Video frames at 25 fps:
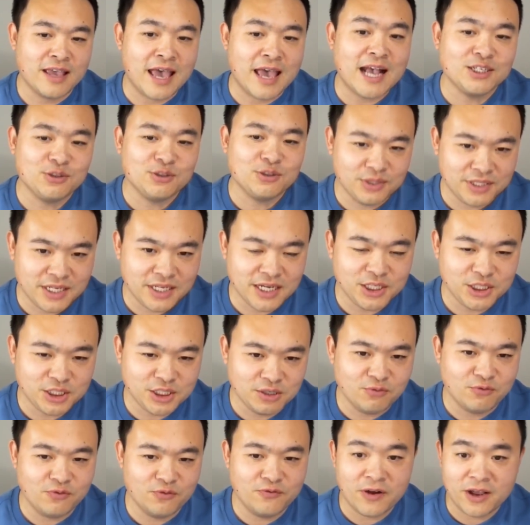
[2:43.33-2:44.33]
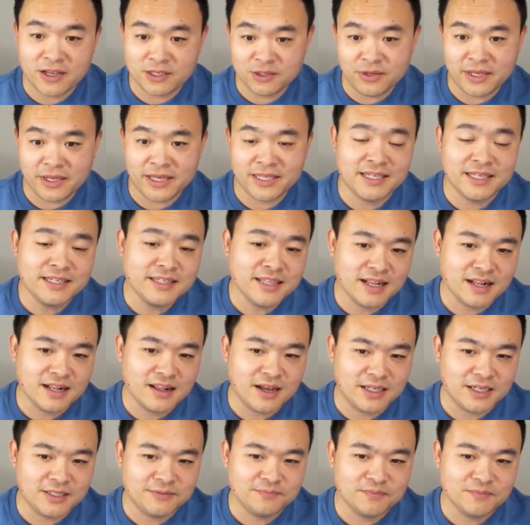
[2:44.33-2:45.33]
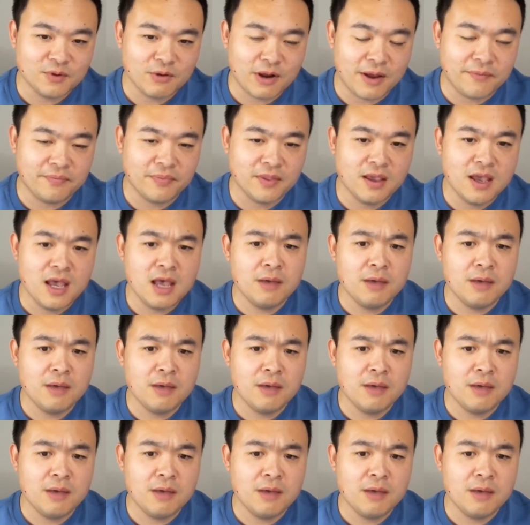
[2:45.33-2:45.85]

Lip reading: cash retention as an existing client, right?